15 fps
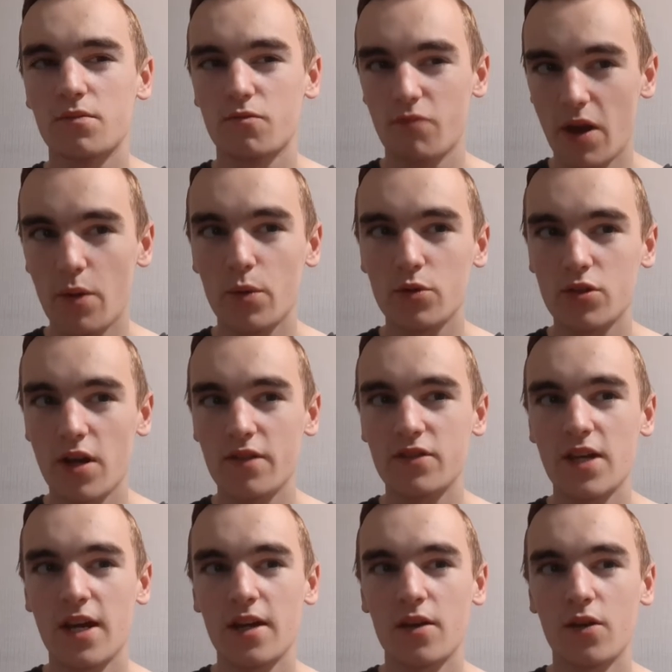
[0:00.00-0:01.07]
rear wheel drive
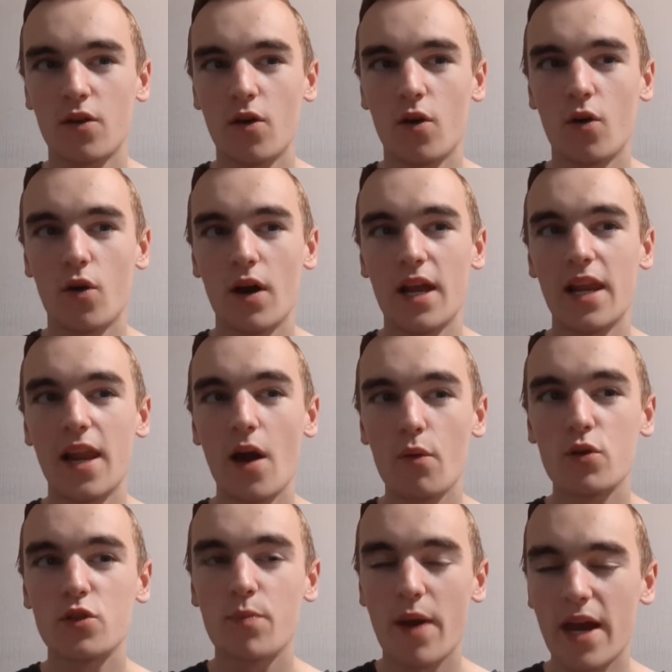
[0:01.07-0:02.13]
Taycan or a lower
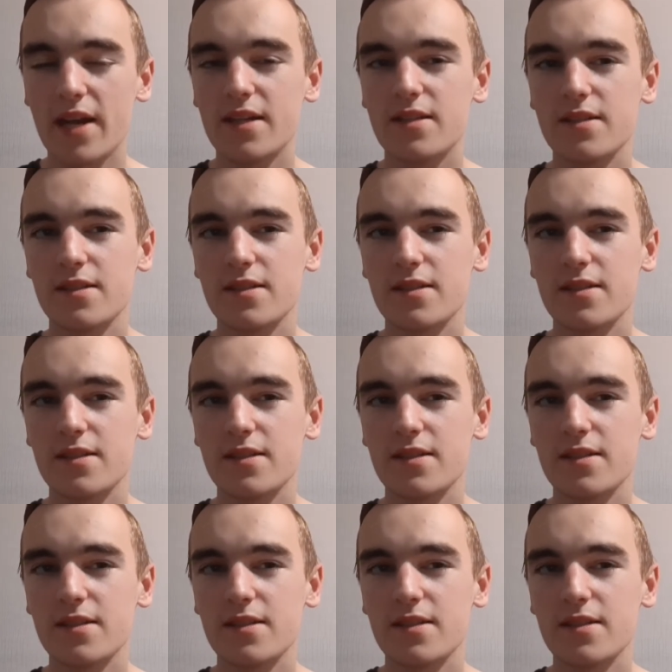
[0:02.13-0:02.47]
spec